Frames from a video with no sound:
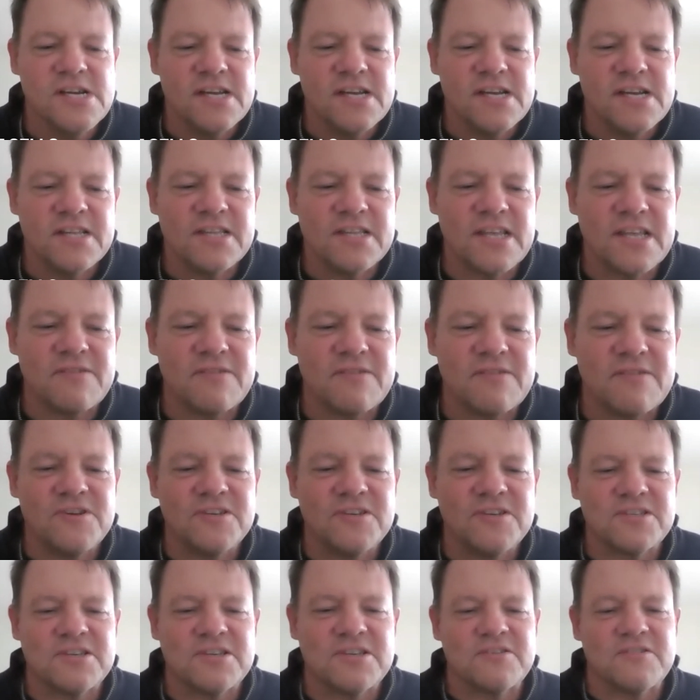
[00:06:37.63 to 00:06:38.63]
They've
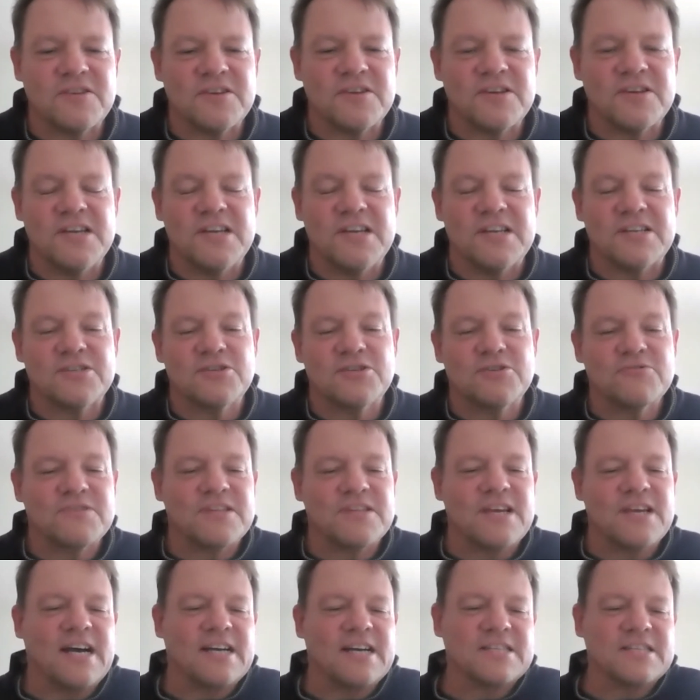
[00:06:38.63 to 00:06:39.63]
risen in
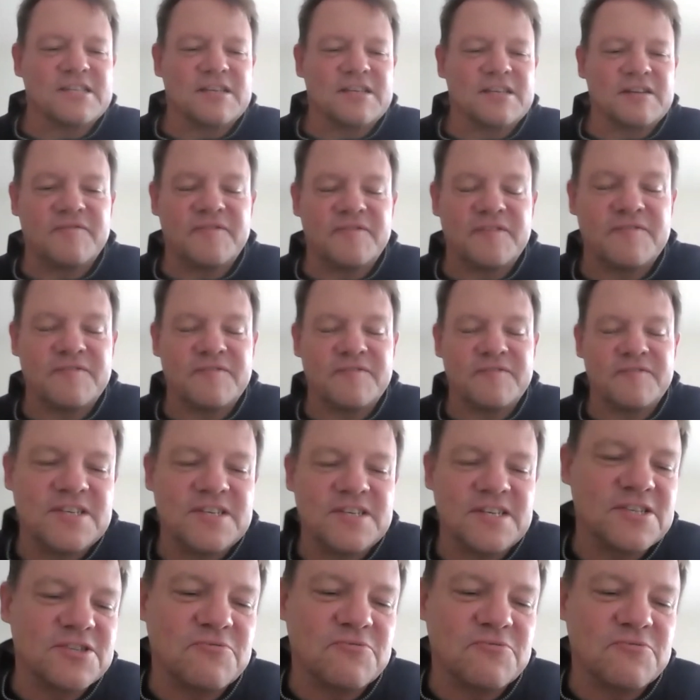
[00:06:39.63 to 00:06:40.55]
2015